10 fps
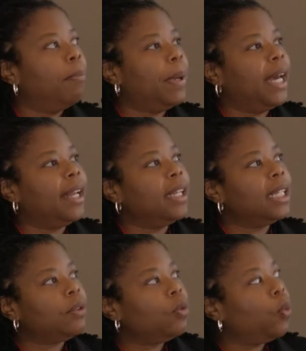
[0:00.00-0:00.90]
but
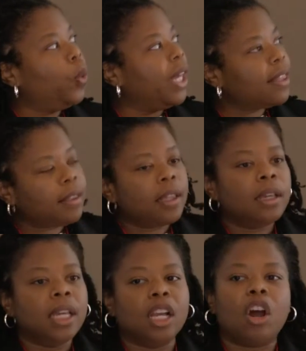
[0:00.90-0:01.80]
with
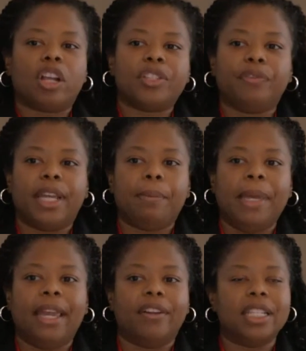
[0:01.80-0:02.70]
incarcerated
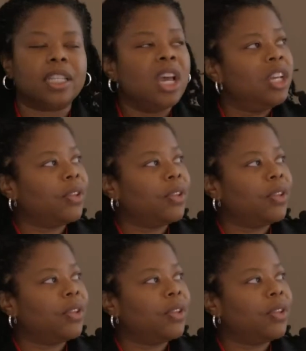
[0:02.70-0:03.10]
parents.